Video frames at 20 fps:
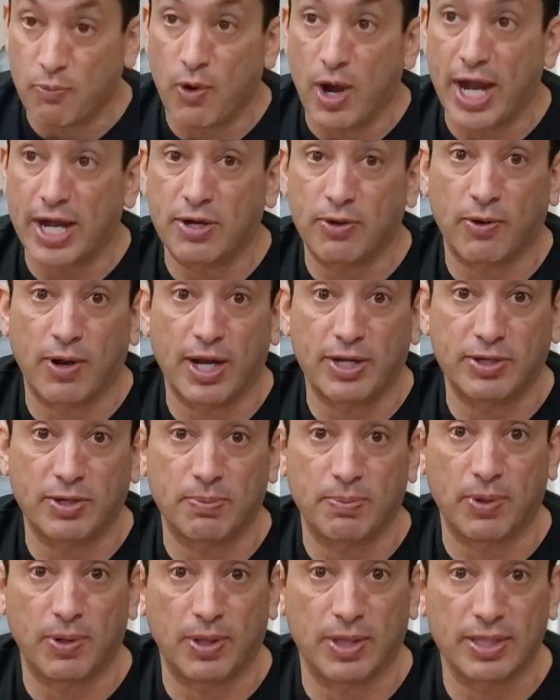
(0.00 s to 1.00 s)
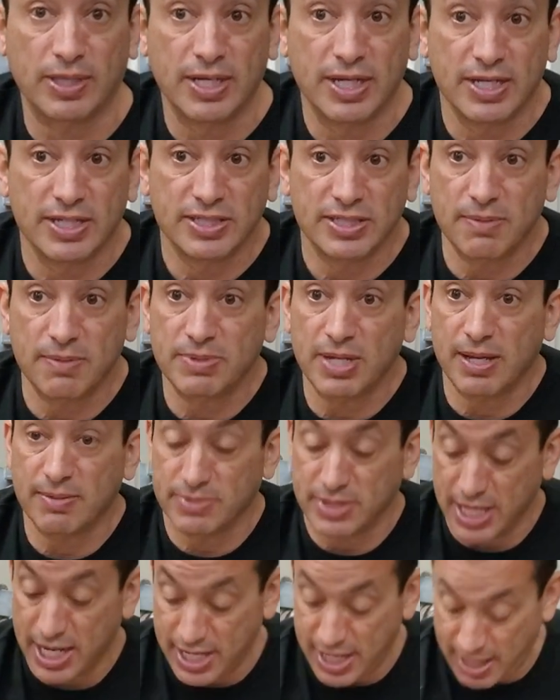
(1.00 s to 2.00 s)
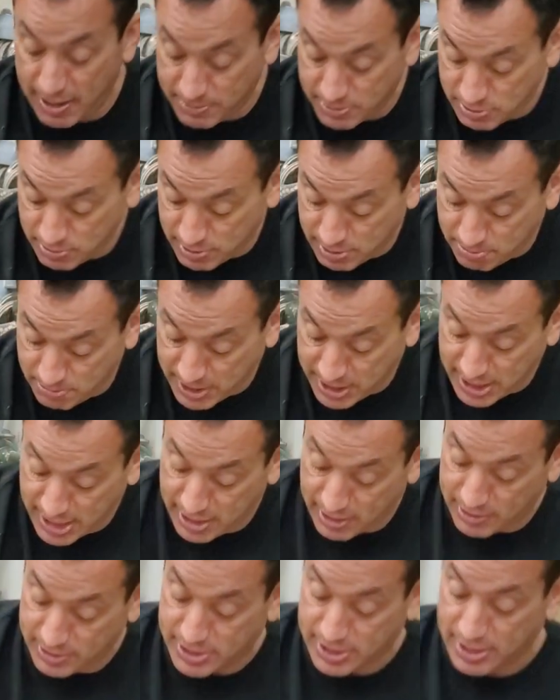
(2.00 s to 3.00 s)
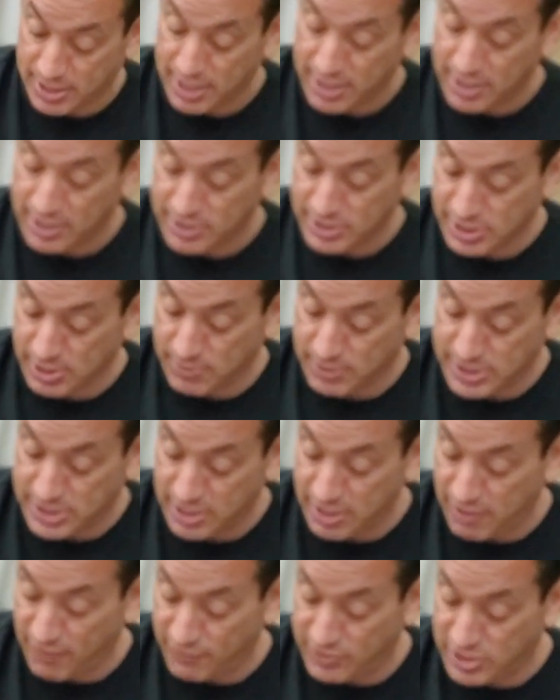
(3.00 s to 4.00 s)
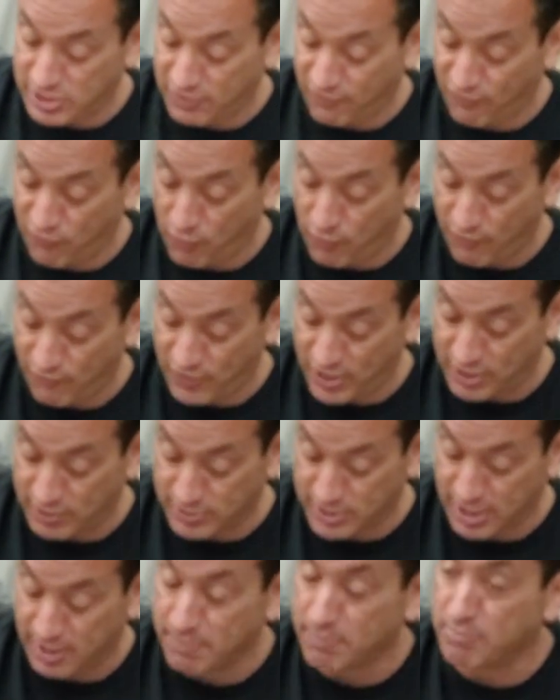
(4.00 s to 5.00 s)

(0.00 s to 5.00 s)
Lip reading: wider on your hold. Sometimes that helps with beginners. So instead of just 4 fingers, I'm